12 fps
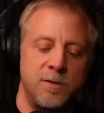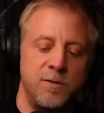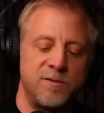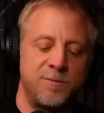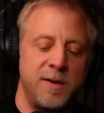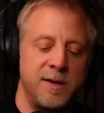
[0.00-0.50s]

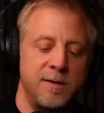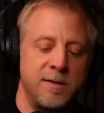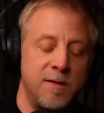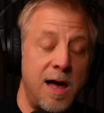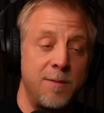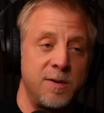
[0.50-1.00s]
been
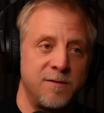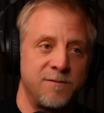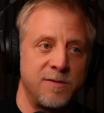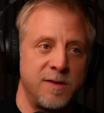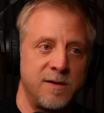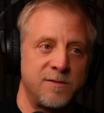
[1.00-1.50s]
lobbying
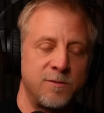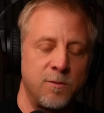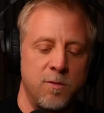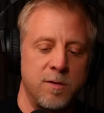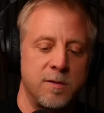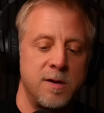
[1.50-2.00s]
for this
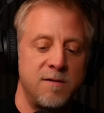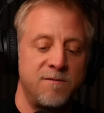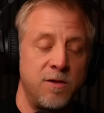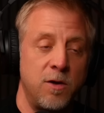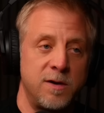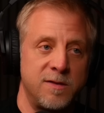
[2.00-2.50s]
or
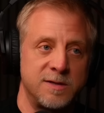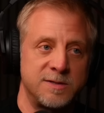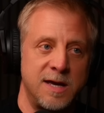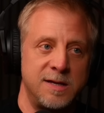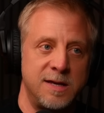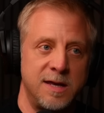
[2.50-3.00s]
floating this
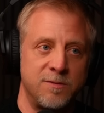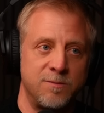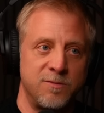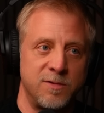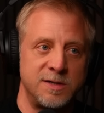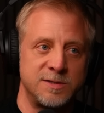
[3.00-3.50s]
idea
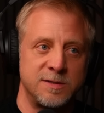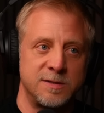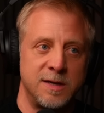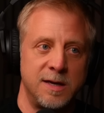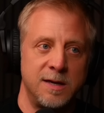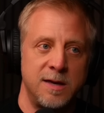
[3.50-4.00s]

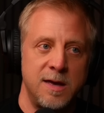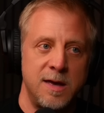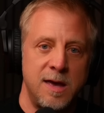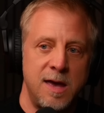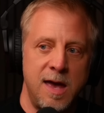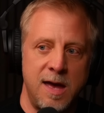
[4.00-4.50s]
recently.
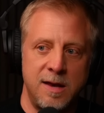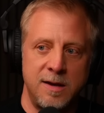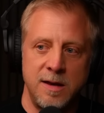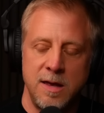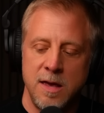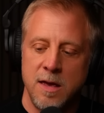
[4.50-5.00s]
And
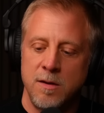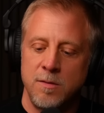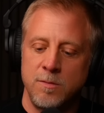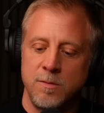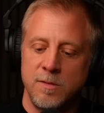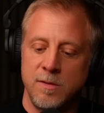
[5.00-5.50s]

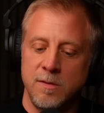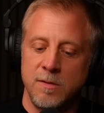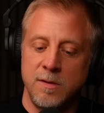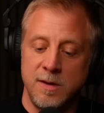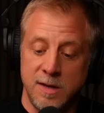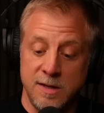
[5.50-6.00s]

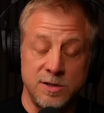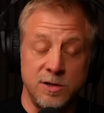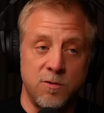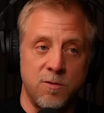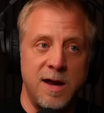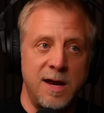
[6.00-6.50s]
it's a
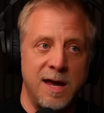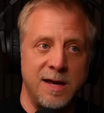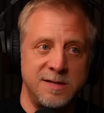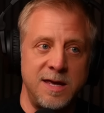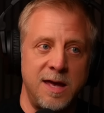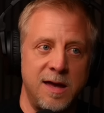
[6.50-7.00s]
great
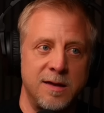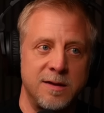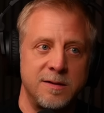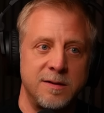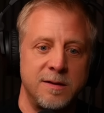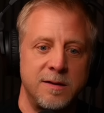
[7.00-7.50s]
idea,
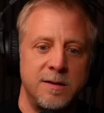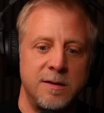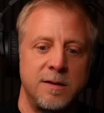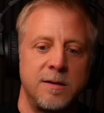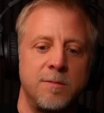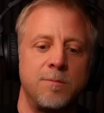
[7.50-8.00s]

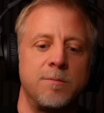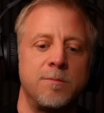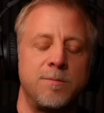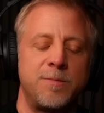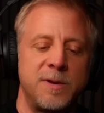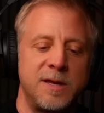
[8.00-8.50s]

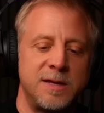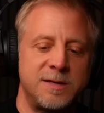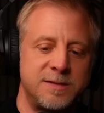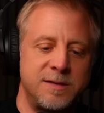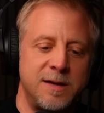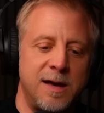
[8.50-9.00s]
but
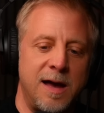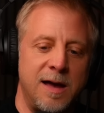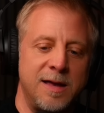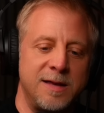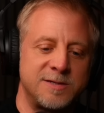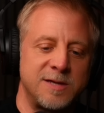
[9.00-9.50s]

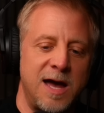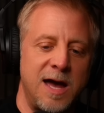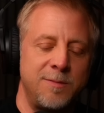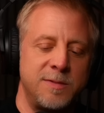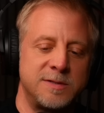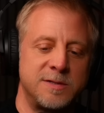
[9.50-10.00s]
its
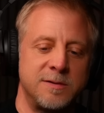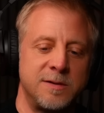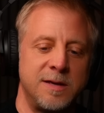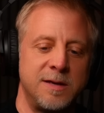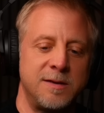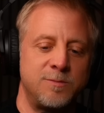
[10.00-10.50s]
time
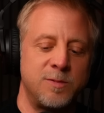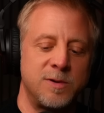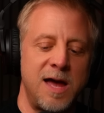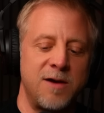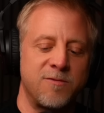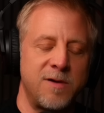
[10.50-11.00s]
we're
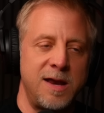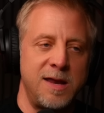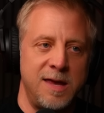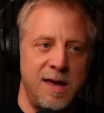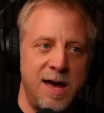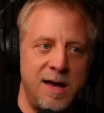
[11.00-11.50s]
not ready
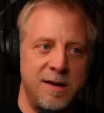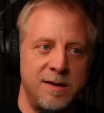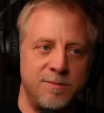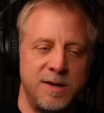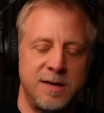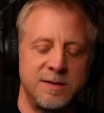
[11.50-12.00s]
yet
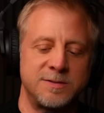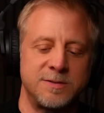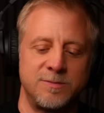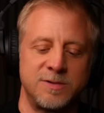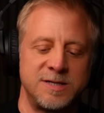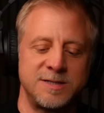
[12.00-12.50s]
because
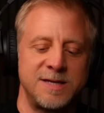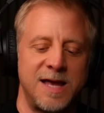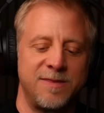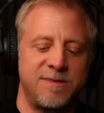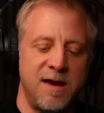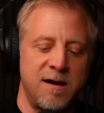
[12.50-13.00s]
we're just
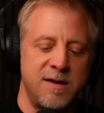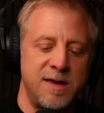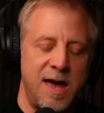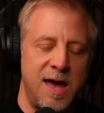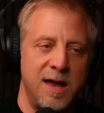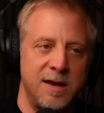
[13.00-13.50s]
not there
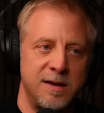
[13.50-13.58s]
yet.